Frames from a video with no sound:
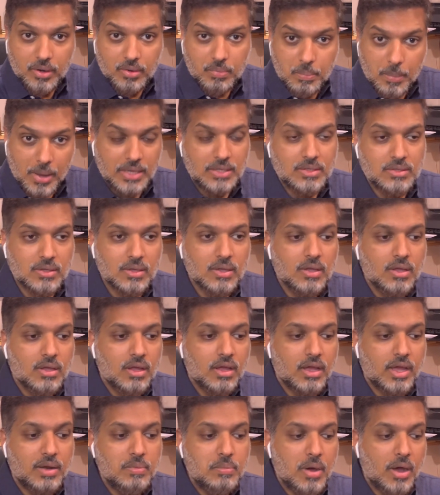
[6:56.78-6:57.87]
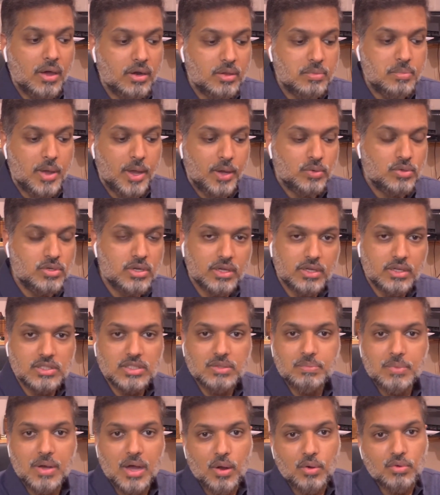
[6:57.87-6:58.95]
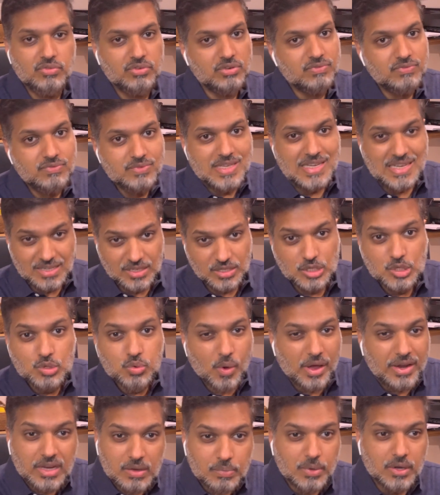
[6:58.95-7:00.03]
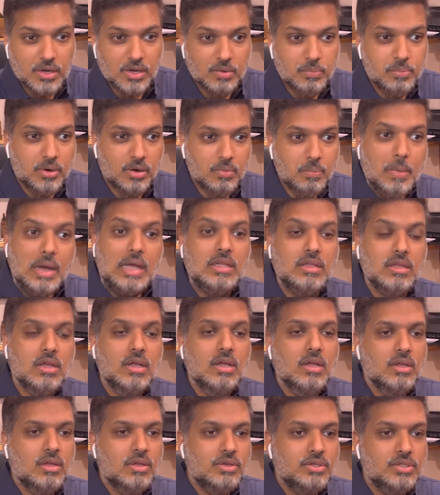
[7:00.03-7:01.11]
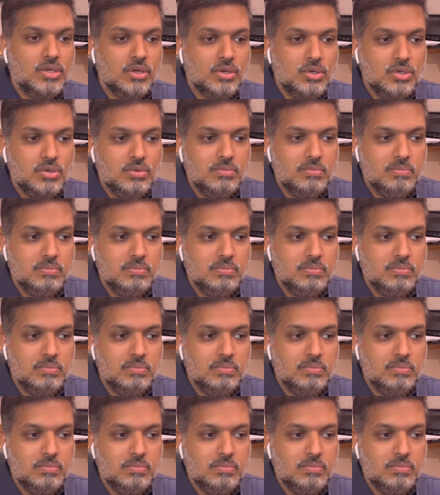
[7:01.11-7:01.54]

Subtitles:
month, and Bharat Biotech is about 15 to 20 million per month. So